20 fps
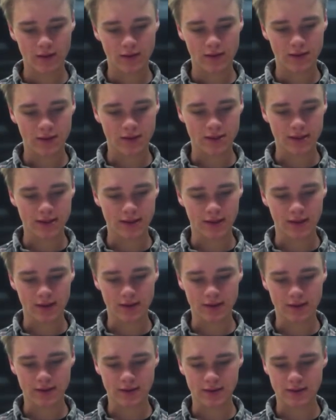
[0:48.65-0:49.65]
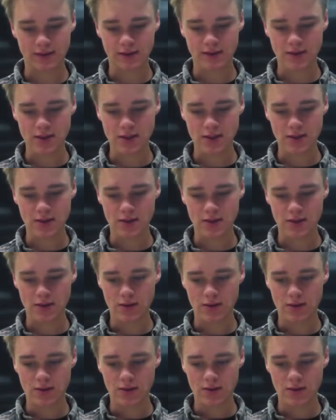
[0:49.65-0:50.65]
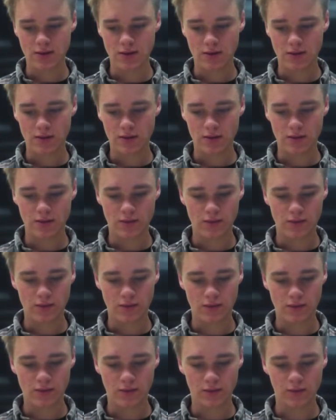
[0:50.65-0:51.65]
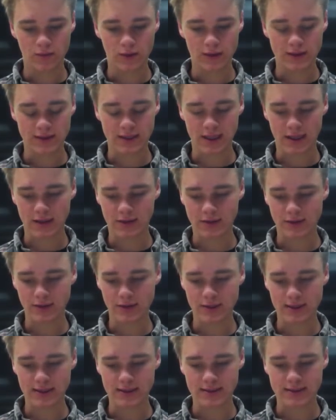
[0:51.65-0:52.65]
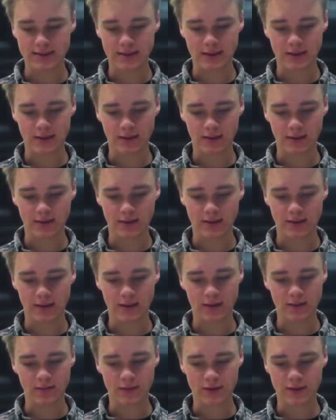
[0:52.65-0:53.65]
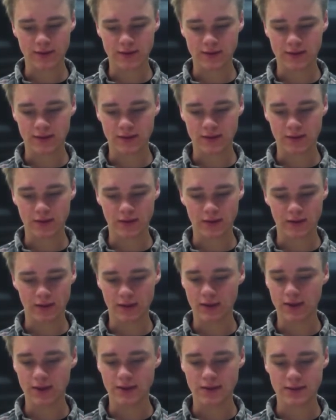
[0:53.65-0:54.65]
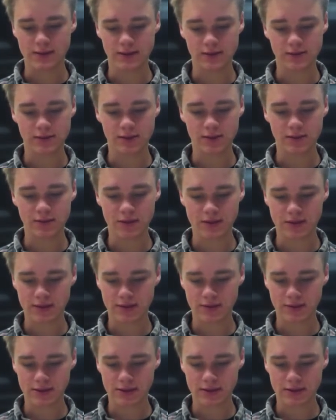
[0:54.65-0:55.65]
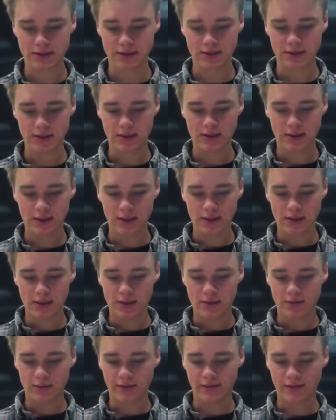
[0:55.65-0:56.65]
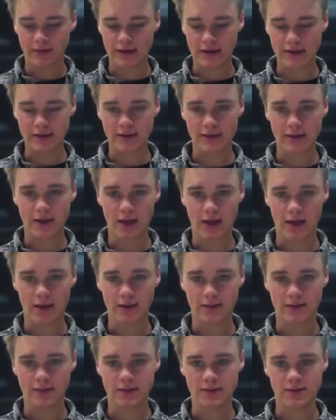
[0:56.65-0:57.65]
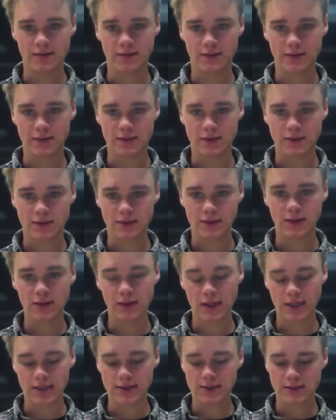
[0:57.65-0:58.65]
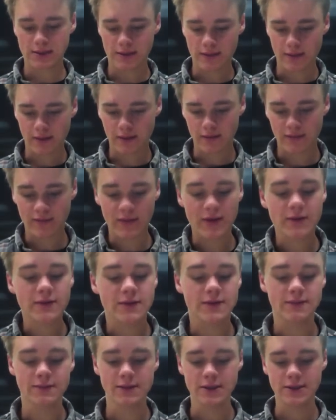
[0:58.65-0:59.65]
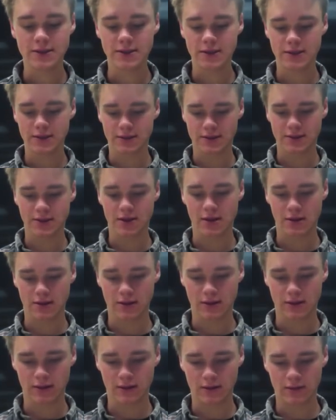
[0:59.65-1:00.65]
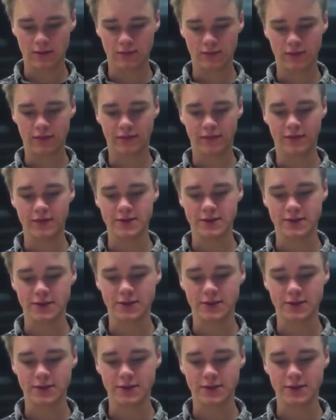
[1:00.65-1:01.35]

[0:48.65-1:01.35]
just a taste to see what is actually inside all the documents, to know that he is a legitimate source. We find at this first glance that the government's reach is shocking. We are first